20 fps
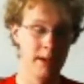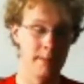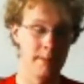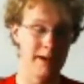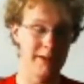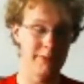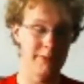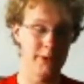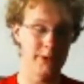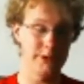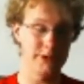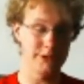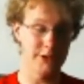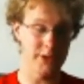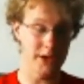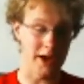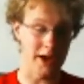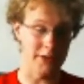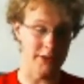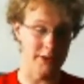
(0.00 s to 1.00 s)
My first
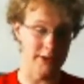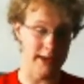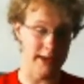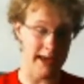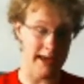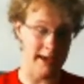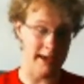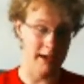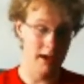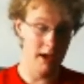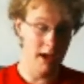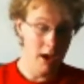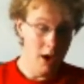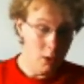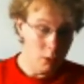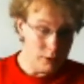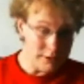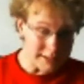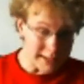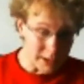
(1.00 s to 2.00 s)
thought the day
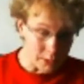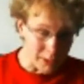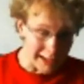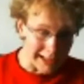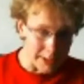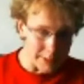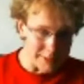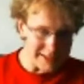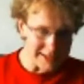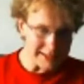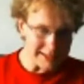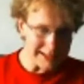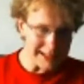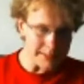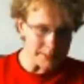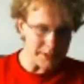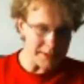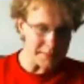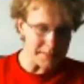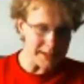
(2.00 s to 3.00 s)
was that while I was
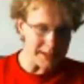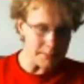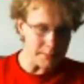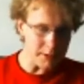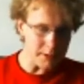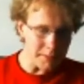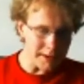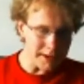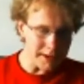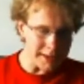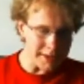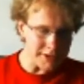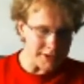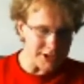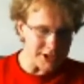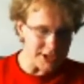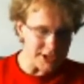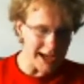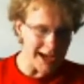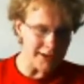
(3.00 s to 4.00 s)
asleep, I'd made more money than
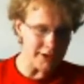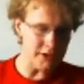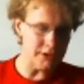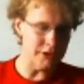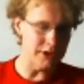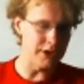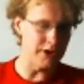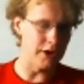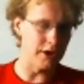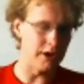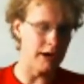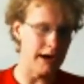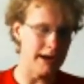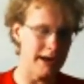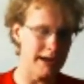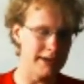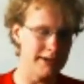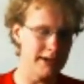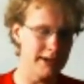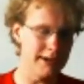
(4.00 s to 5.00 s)
she had all year,
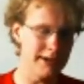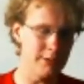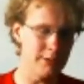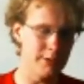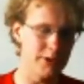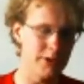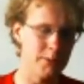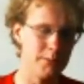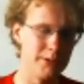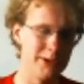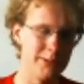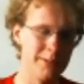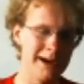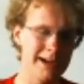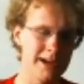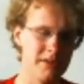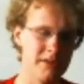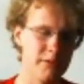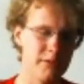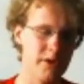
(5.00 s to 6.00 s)
and I'd done it with a
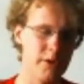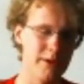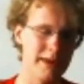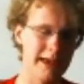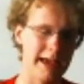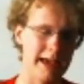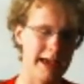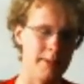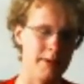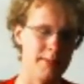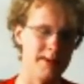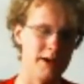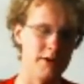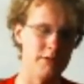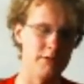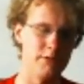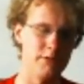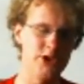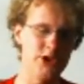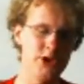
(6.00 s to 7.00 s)
mobile phone game
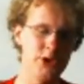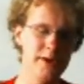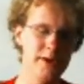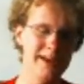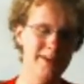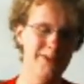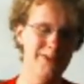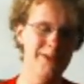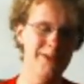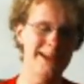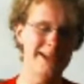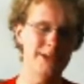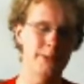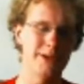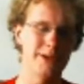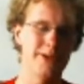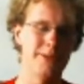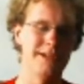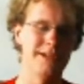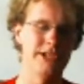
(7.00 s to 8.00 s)
about shooting fish
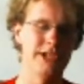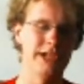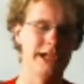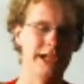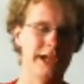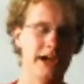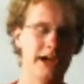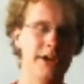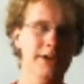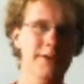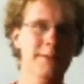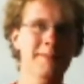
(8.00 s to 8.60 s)
with a machine gun.